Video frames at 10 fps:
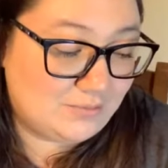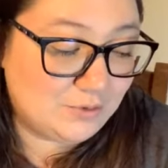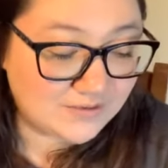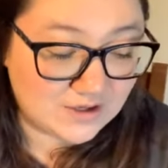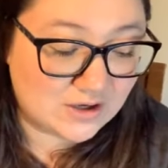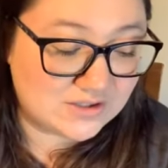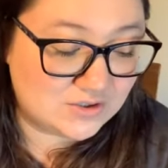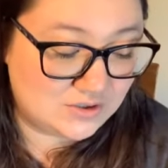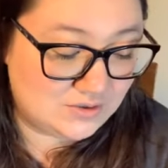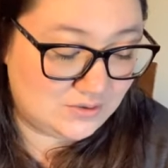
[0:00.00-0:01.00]
moving on
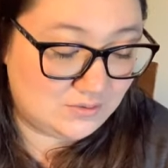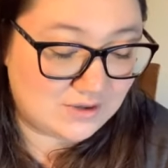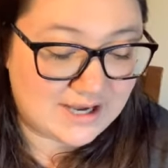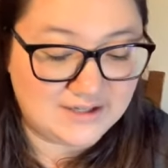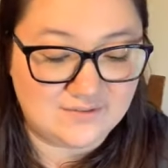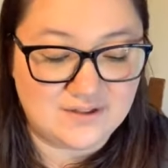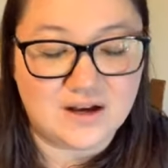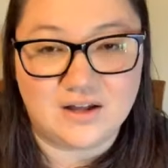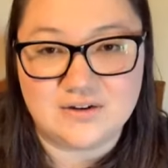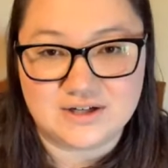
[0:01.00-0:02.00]
to kind of
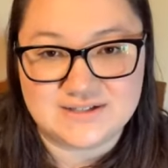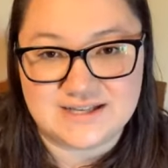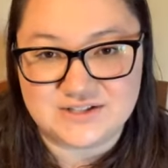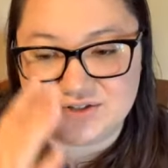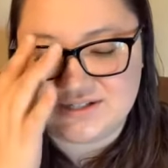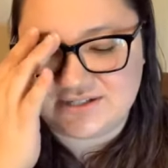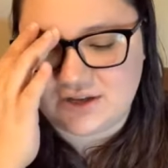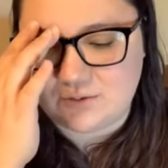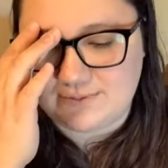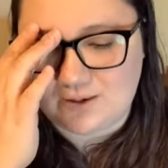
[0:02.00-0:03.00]
the other accessories
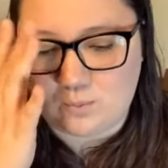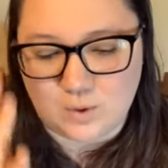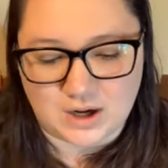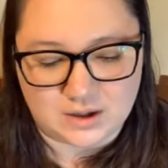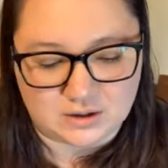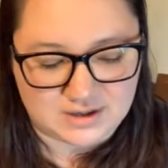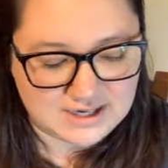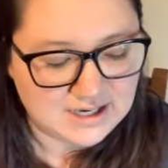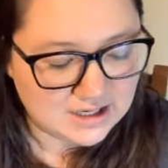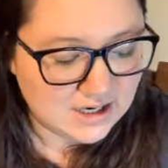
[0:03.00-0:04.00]
that you may want or
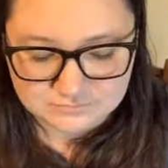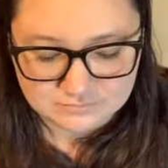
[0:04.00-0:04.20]
need.